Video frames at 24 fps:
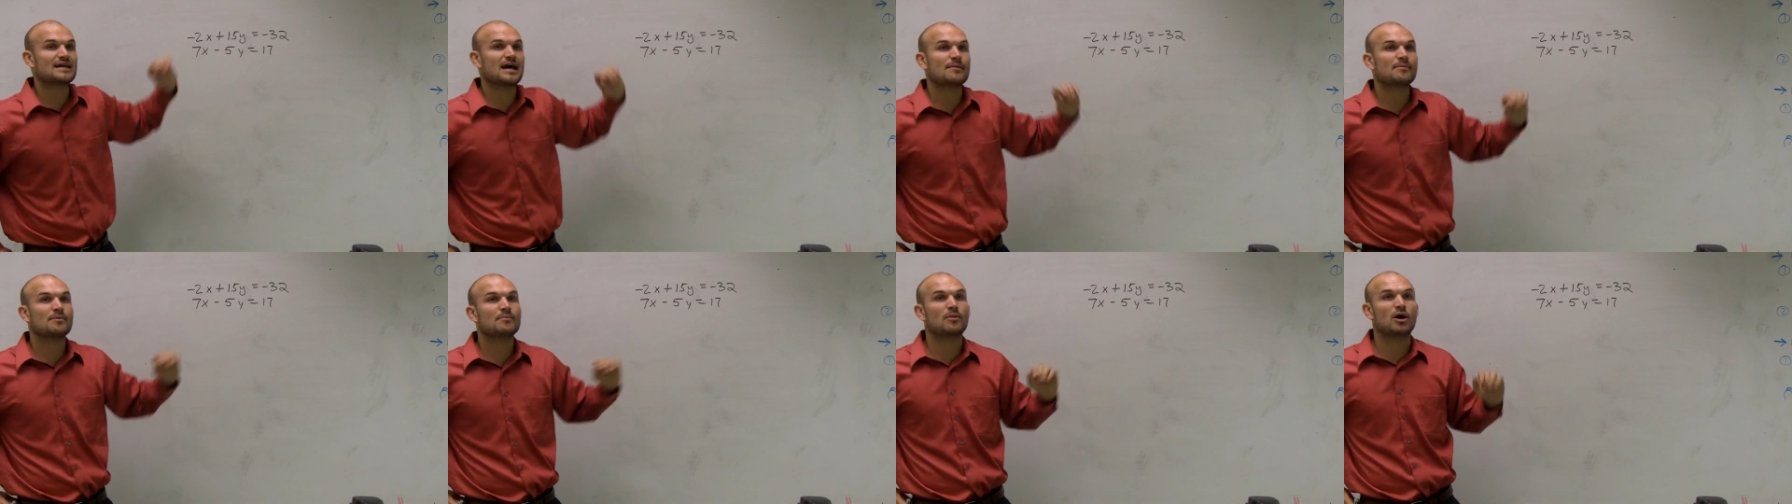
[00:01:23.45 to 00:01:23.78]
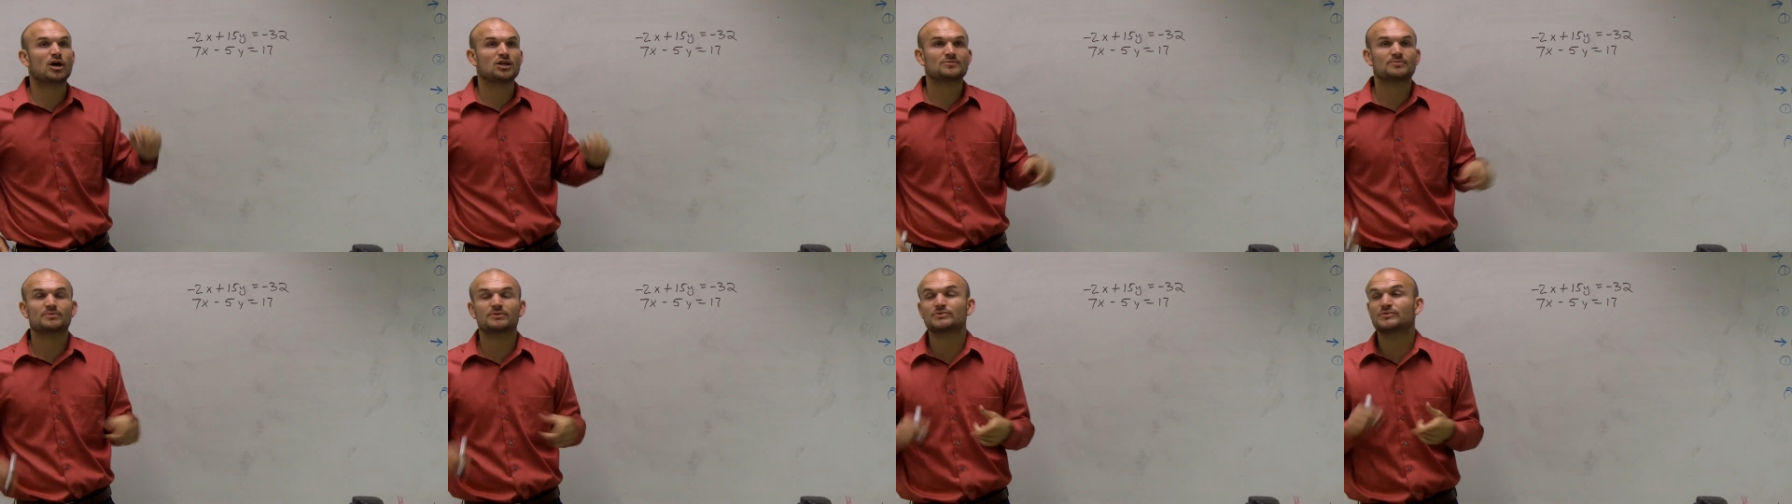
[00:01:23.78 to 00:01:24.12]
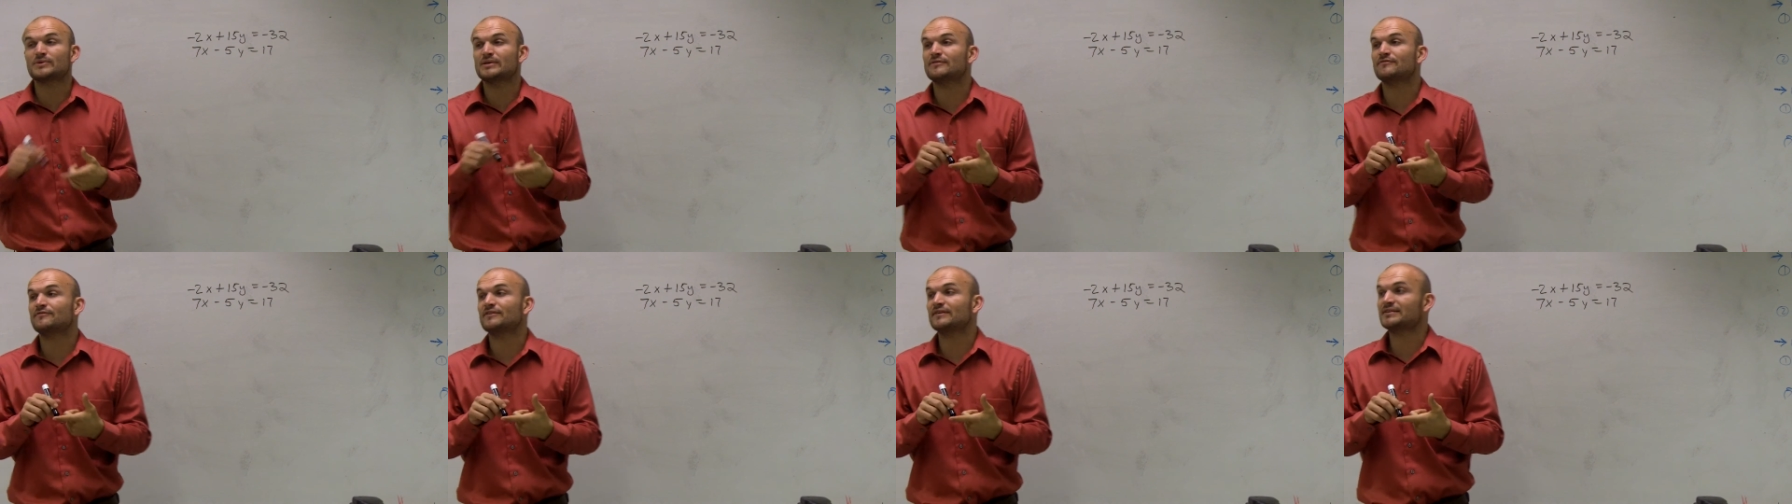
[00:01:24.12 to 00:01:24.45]
common multiple
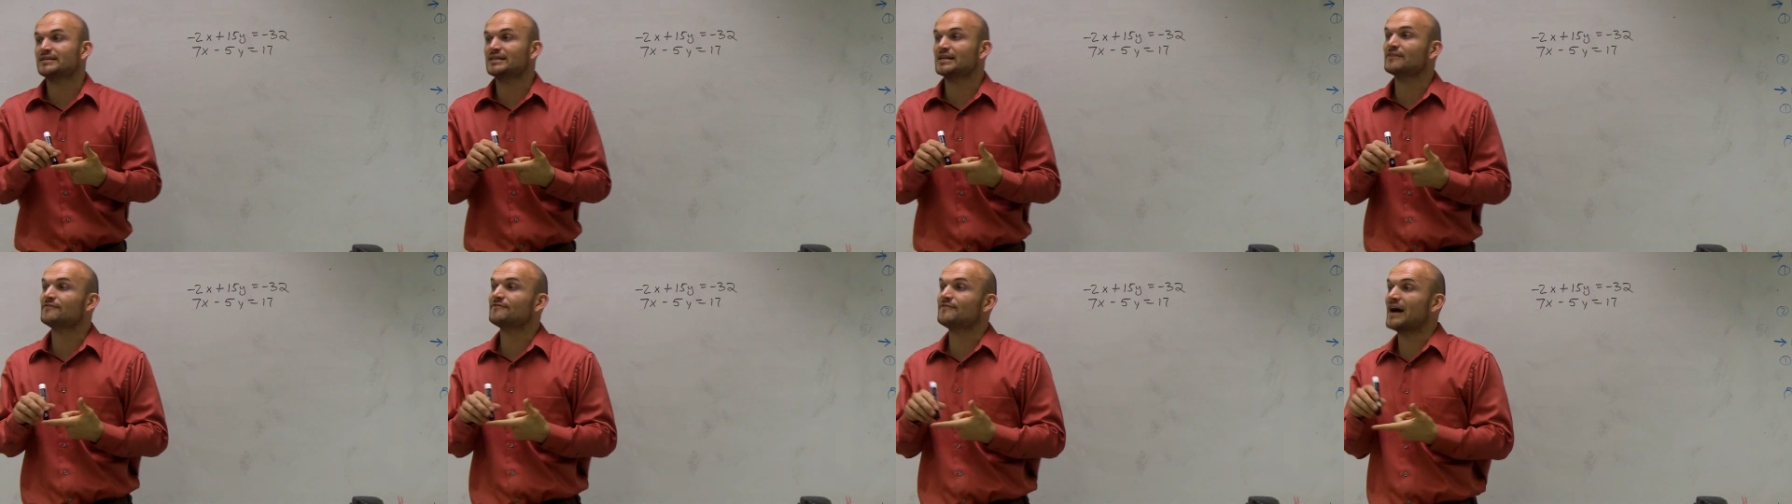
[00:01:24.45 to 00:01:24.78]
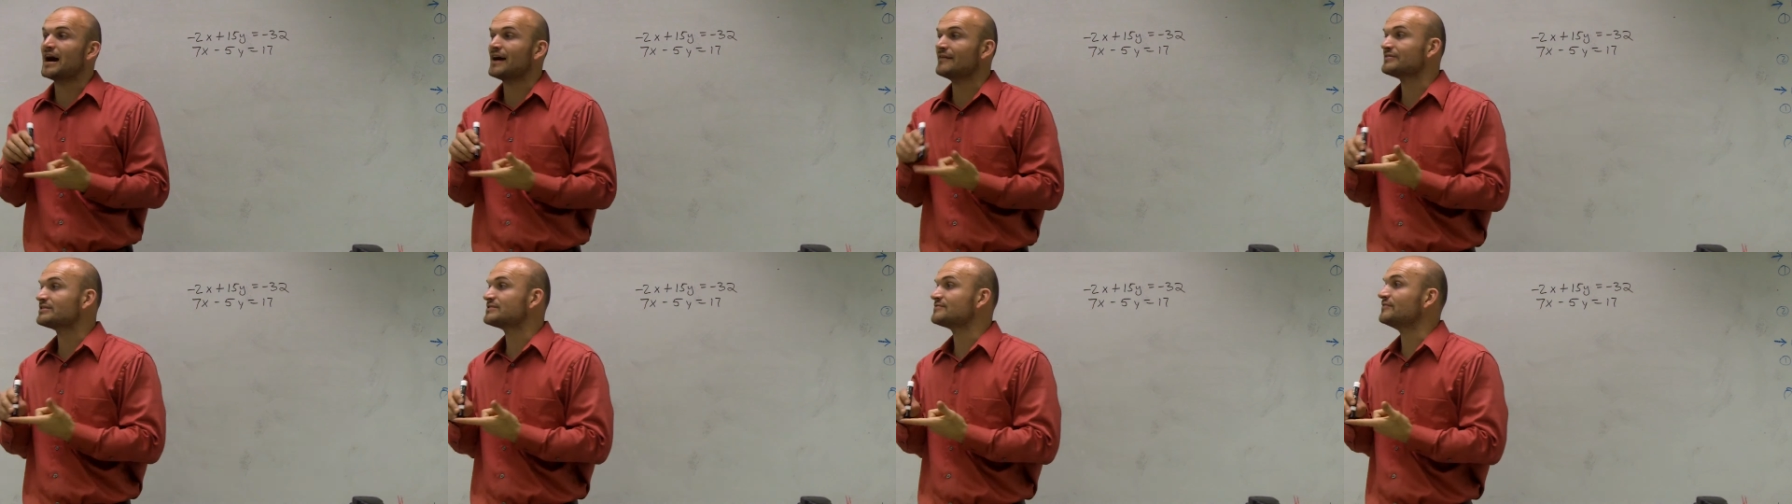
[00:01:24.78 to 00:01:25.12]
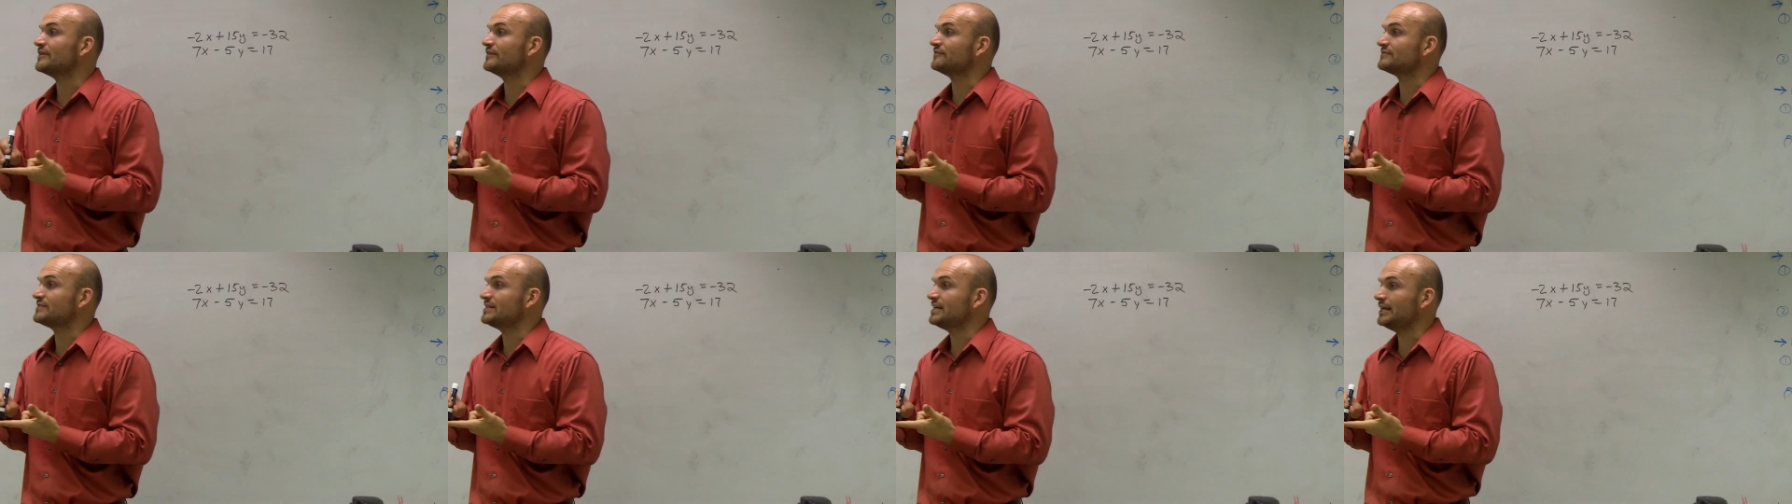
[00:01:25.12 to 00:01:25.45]
between 15 and 5 is
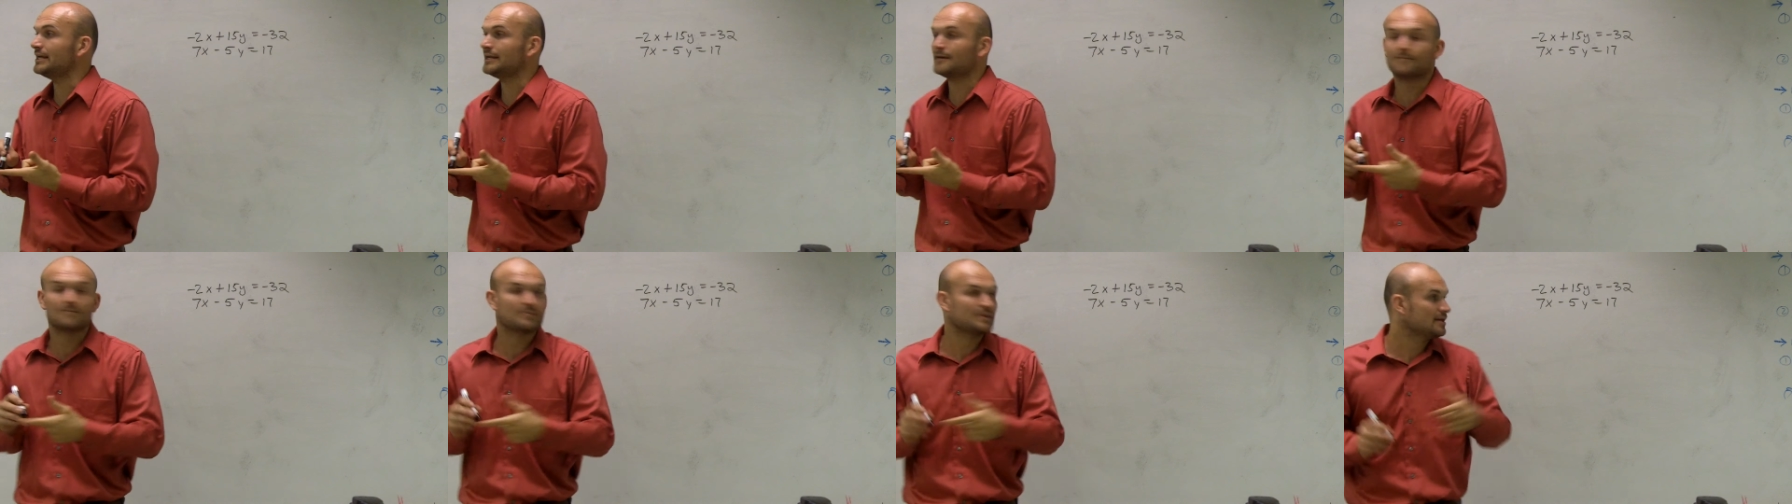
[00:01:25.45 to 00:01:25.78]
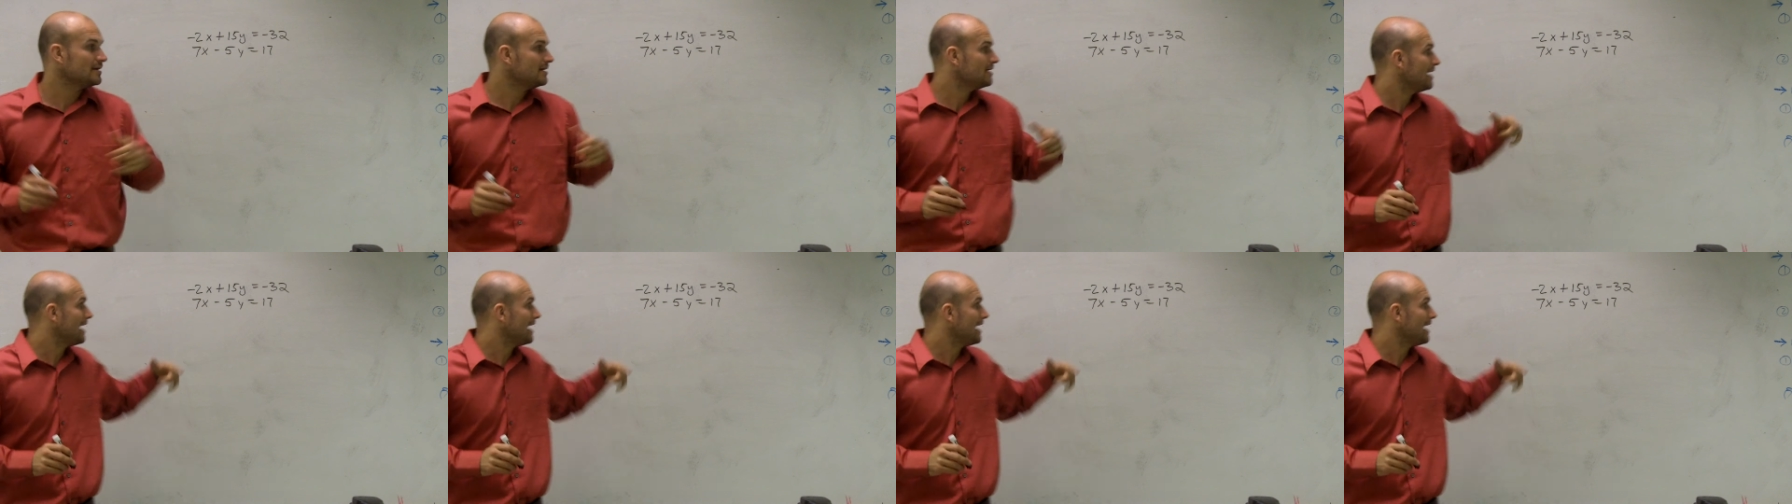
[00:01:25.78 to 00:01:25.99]
15.